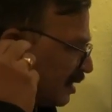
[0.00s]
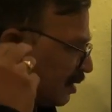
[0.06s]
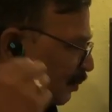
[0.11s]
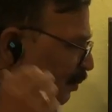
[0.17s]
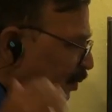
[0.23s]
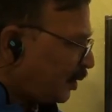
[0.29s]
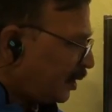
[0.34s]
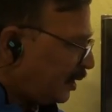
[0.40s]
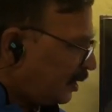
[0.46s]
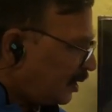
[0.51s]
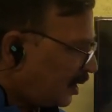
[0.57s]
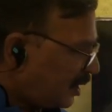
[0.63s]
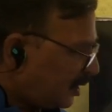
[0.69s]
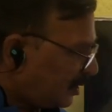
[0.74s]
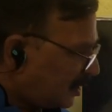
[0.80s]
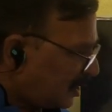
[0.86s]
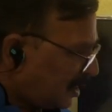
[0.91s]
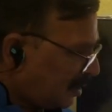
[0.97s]
the body or
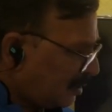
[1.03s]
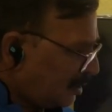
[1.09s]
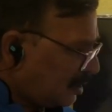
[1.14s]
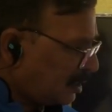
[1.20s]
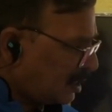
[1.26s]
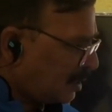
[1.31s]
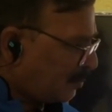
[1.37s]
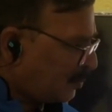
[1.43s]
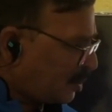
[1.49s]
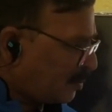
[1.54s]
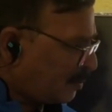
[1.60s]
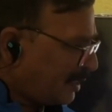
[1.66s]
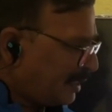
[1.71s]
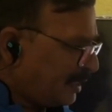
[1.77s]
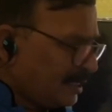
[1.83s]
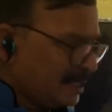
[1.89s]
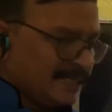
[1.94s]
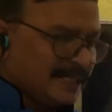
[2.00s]
in the abdomen
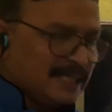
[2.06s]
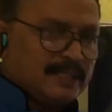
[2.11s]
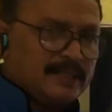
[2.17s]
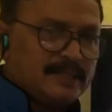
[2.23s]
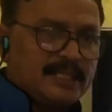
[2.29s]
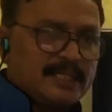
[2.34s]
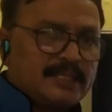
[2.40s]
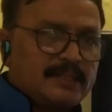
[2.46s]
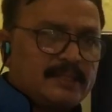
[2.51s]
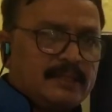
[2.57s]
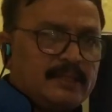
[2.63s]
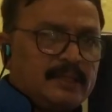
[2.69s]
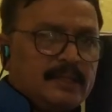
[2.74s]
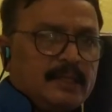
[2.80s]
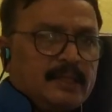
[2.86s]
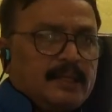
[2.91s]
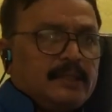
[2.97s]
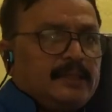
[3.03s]
region, just
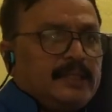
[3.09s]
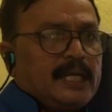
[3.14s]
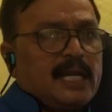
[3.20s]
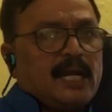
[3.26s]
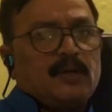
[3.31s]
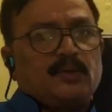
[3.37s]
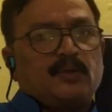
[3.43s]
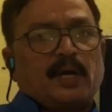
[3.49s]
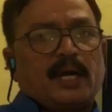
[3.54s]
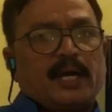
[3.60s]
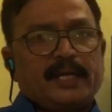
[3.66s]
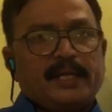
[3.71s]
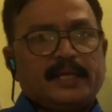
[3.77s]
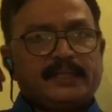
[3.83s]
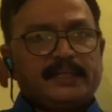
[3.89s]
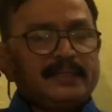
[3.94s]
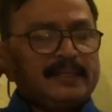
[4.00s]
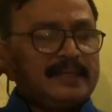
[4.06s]
they have to
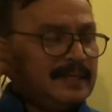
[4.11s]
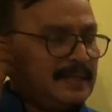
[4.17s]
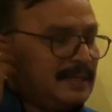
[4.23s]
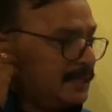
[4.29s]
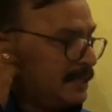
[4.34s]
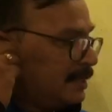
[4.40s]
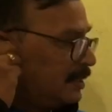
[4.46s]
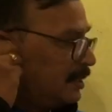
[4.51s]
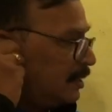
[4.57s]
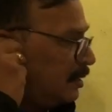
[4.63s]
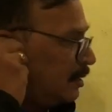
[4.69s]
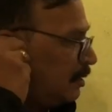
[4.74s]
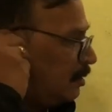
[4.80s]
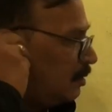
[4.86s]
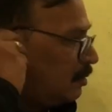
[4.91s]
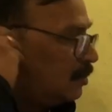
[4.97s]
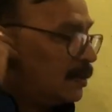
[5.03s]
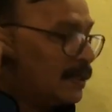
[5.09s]
arrange.
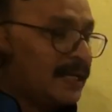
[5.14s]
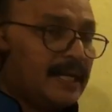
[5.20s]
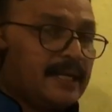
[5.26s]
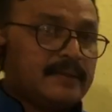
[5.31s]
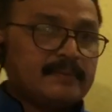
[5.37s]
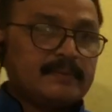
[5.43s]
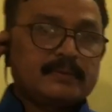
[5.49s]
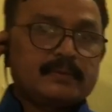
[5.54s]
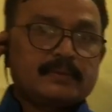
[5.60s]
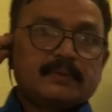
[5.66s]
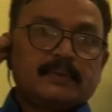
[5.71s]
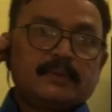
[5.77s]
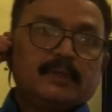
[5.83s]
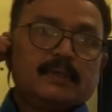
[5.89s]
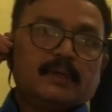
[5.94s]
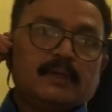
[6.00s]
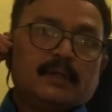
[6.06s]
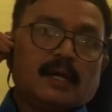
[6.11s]
Okay.
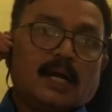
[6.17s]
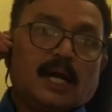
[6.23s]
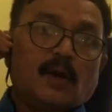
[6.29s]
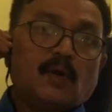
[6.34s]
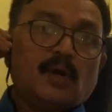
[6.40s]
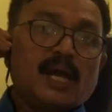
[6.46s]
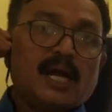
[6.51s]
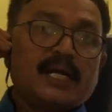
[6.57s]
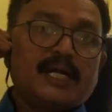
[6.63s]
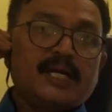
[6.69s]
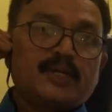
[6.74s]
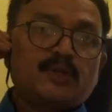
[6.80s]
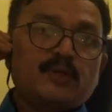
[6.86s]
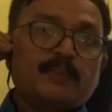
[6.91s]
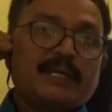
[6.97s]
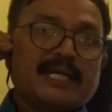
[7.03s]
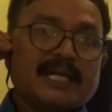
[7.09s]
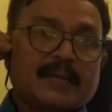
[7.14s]
How long it should
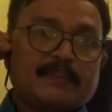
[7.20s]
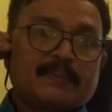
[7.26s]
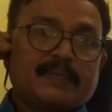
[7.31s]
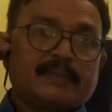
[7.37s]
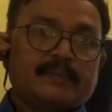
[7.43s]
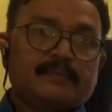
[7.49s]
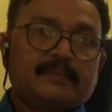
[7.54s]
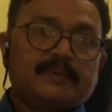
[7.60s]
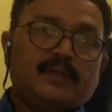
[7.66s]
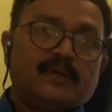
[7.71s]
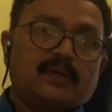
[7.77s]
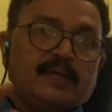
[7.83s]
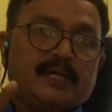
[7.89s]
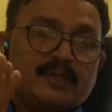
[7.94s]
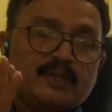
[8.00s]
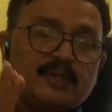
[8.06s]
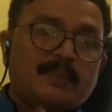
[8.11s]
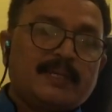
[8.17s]
be kept?
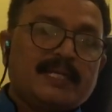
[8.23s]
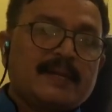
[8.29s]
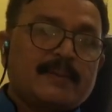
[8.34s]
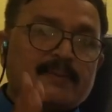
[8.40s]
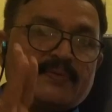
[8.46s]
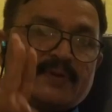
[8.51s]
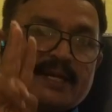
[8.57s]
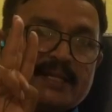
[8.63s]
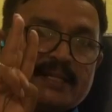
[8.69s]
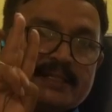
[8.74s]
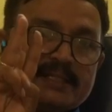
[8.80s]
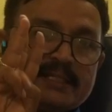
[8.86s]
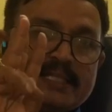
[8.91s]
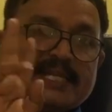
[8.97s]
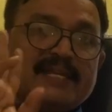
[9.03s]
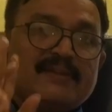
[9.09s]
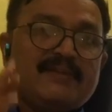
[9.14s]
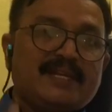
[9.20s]
It should be kept for
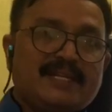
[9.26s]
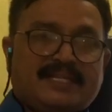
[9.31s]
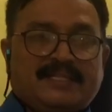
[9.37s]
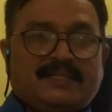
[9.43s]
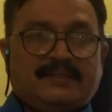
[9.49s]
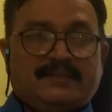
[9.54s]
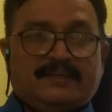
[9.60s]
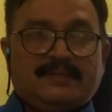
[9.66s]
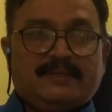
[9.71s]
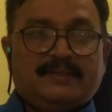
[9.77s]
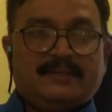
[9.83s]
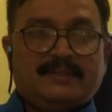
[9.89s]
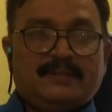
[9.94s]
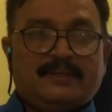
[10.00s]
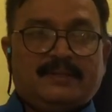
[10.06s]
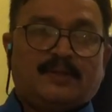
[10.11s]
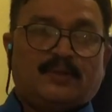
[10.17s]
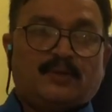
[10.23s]
3 weeks,
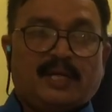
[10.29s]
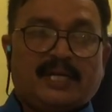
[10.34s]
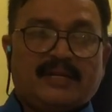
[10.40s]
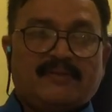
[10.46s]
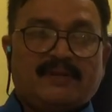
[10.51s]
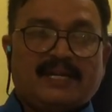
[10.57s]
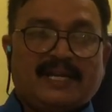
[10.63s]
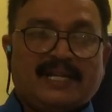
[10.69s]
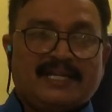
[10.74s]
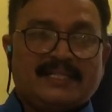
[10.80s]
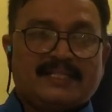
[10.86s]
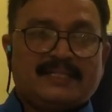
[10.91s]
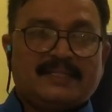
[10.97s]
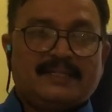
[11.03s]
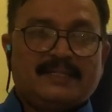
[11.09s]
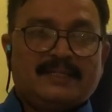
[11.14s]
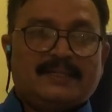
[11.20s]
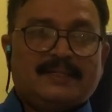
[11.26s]
21 days.
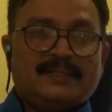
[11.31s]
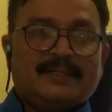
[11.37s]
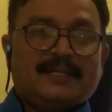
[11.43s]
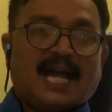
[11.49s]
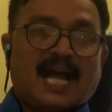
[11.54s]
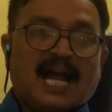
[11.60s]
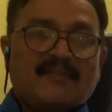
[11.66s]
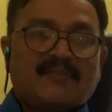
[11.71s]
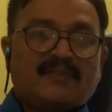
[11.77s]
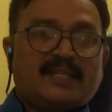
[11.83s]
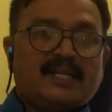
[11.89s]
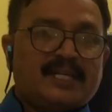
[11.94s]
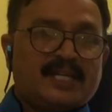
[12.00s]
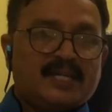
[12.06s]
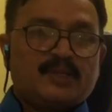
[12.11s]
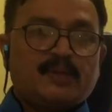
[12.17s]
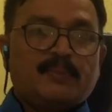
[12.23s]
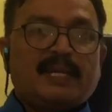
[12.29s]
After that,
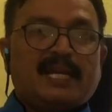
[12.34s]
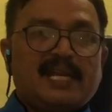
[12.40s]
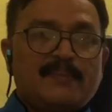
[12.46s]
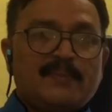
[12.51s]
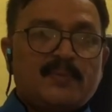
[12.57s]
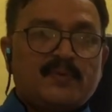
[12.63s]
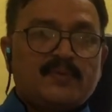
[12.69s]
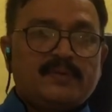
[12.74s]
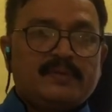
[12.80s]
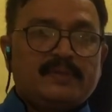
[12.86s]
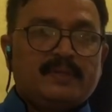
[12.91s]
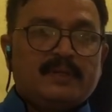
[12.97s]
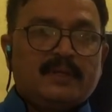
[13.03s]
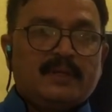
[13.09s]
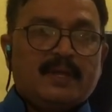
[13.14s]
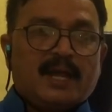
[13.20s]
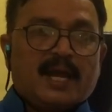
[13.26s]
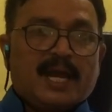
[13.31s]
it should be removed
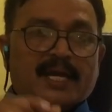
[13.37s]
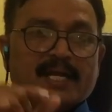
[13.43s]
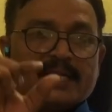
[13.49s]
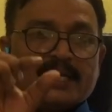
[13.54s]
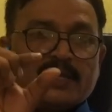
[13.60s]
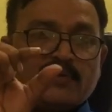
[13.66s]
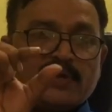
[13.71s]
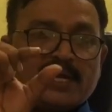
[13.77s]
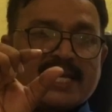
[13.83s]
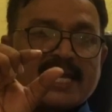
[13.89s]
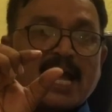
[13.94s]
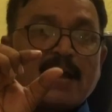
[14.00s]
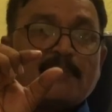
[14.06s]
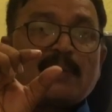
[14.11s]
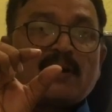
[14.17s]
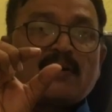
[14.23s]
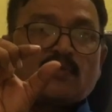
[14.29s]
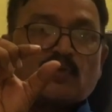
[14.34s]
and give a gap
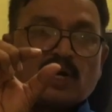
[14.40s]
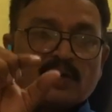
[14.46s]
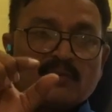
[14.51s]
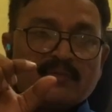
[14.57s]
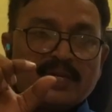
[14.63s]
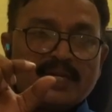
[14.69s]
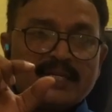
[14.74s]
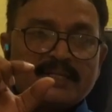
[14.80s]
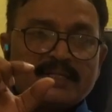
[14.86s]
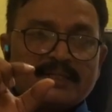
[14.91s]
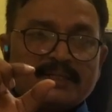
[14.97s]
of 1 week.